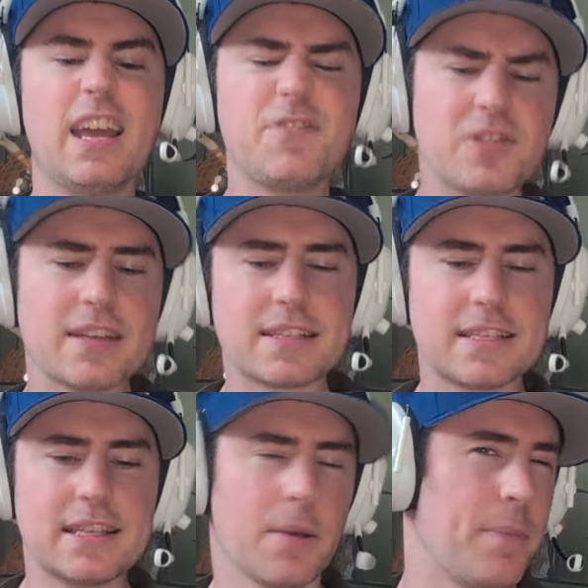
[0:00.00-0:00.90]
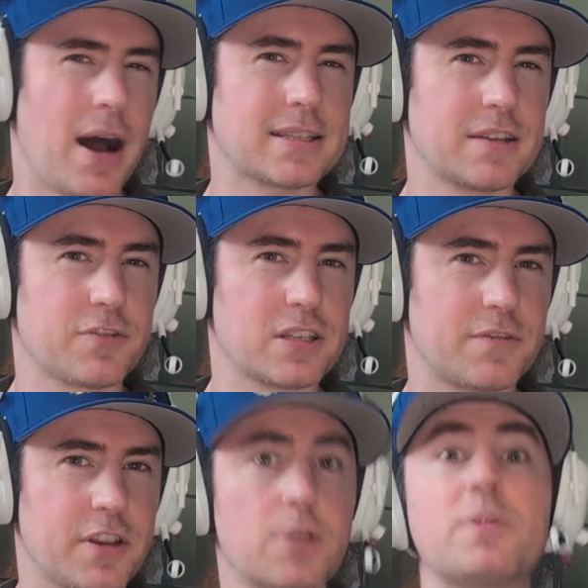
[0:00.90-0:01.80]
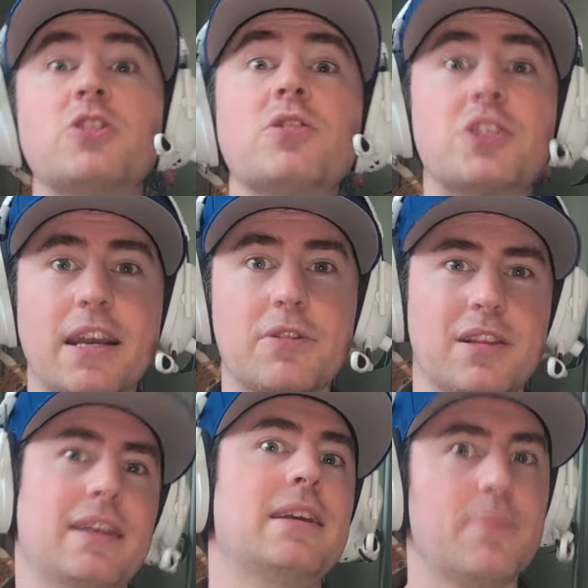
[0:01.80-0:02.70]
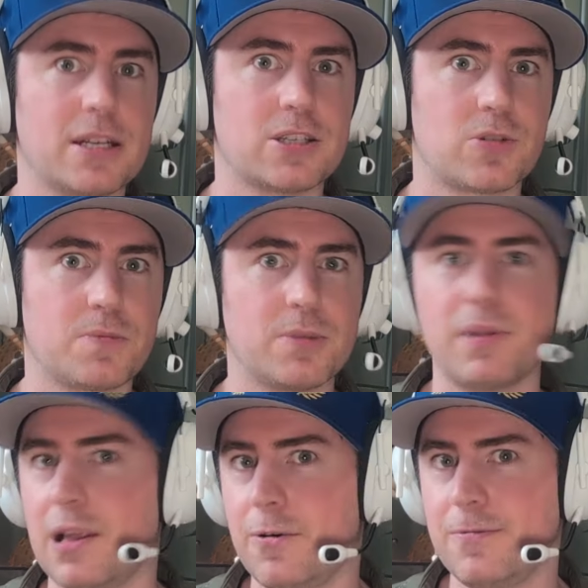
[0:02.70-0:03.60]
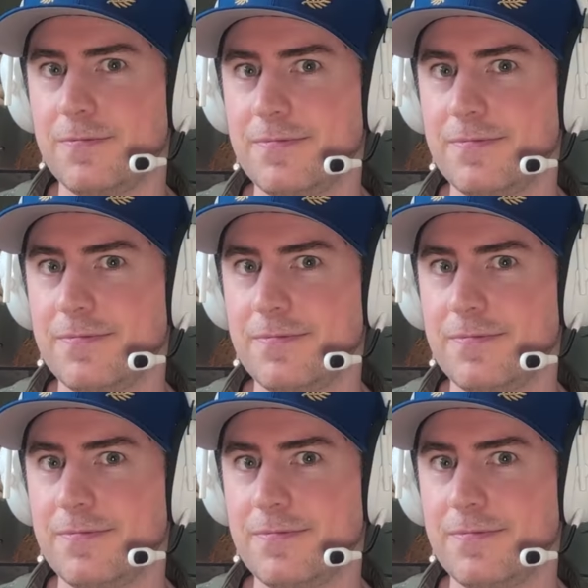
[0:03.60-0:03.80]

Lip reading: If you'd like to see the unboxing for this figure, be sure to check out the link in my description below.